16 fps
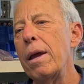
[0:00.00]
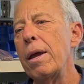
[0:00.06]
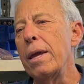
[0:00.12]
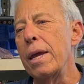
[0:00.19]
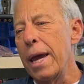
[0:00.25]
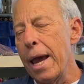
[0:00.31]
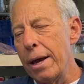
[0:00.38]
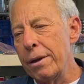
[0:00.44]

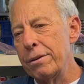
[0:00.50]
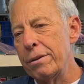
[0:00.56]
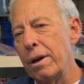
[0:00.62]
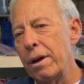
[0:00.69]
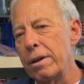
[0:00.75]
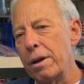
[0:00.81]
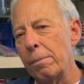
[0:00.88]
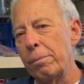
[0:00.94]
Yes,
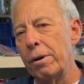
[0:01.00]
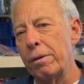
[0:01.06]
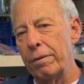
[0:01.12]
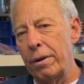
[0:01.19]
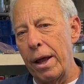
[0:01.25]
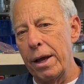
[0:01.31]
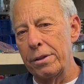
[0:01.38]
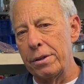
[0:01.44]
a number of
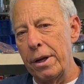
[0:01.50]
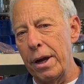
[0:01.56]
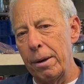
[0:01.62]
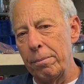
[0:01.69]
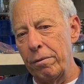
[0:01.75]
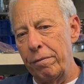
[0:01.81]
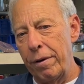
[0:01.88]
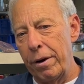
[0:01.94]
class D
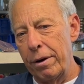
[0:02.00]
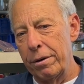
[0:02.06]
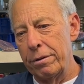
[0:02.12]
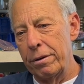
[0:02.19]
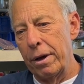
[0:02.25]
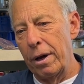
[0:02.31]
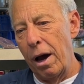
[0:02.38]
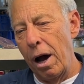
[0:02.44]
amplifiers